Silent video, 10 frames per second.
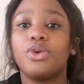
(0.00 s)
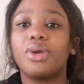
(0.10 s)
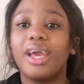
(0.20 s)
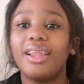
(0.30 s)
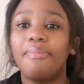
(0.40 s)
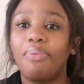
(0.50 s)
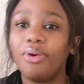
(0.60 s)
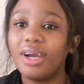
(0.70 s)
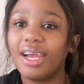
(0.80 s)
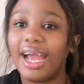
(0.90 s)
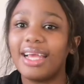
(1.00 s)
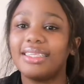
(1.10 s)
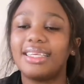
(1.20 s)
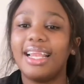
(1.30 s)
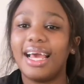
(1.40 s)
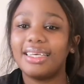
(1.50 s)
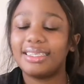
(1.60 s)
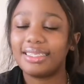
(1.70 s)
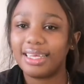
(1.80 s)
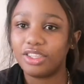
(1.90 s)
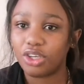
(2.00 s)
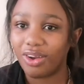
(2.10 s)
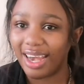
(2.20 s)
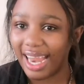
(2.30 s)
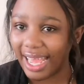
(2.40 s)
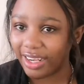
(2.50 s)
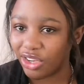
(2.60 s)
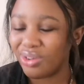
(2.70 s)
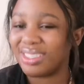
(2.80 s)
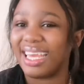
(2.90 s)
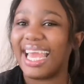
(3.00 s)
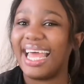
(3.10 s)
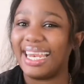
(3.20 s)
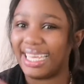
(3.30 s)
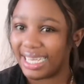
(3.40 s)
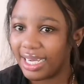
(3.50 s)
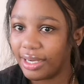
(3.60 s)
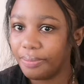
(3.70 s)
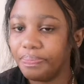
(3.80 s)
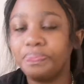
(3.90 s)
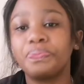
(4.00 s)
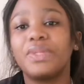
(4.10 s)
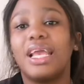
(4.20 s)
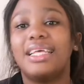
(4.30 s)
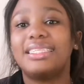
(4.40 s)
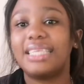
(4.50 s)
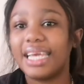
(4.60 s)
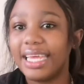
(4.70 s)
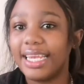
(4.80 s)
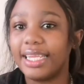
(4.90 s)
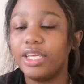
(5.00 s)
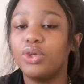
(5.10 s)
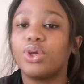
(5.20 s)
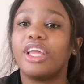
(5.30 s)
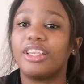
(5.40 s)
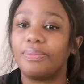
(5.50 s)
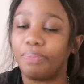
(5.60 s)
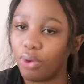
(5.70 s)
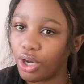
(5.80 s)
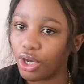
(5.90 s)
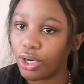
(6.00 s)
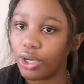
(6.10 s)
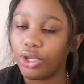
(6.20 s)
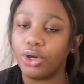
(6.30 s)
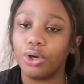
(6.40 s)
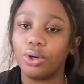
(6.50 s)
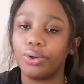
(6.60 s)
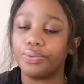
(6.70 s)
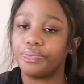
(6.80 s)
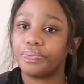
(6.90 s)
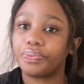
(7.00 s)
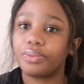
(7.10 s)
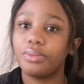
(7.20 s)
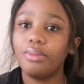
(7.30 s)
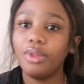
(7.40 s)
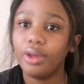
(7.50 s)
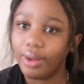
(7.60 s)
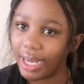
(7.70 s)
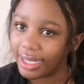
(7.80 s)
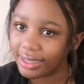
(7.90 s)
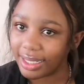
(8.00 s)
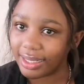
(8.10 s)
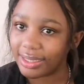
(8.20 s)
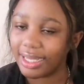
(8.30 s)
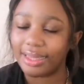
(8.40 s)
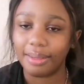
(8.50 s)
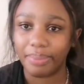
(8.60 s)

You can book, guys, a license online using a link. Secondly, you can book your license at